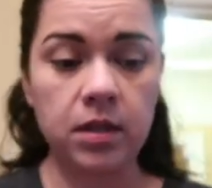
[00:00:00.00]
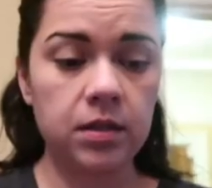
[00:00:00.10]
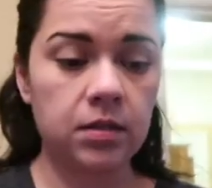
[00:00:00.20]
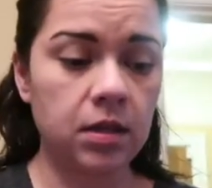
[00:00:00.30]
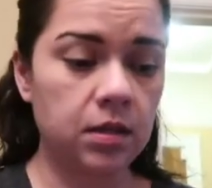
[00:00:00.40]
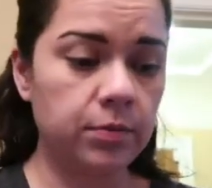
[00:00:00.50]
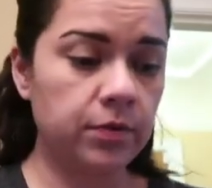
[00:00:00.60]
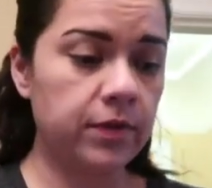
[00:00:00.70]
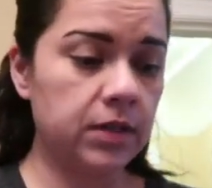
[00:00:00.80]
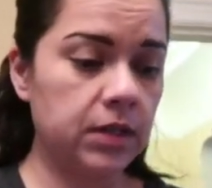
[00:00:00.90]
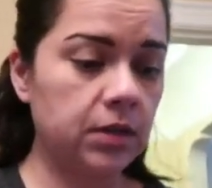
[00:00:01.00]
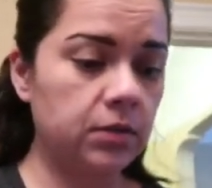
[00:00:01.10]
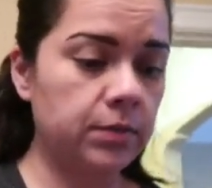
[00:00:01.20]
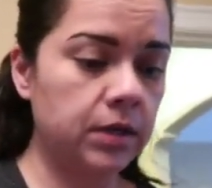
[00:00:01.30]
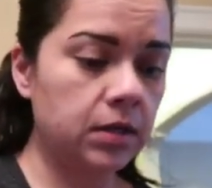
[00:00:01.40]
not not the perfect
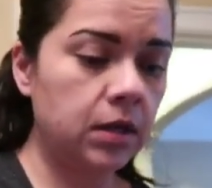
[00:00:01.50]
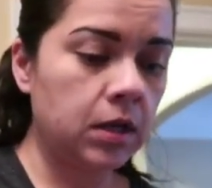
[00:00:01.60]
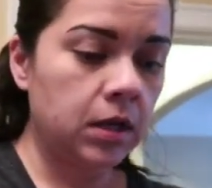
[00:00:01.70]
angle, but